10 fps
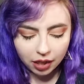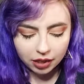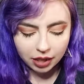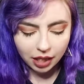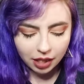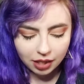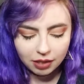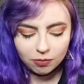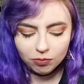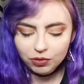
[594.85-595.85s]
Then,
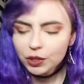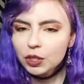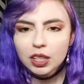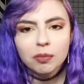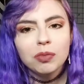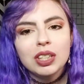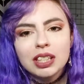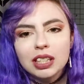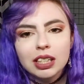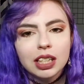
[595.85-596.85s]
for some
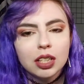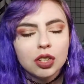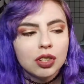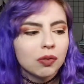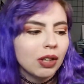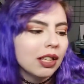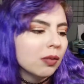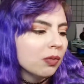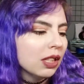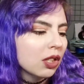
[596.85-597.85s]
reason, it just
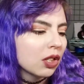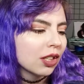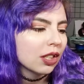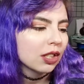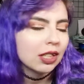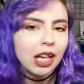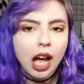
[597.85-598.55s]
randomly started to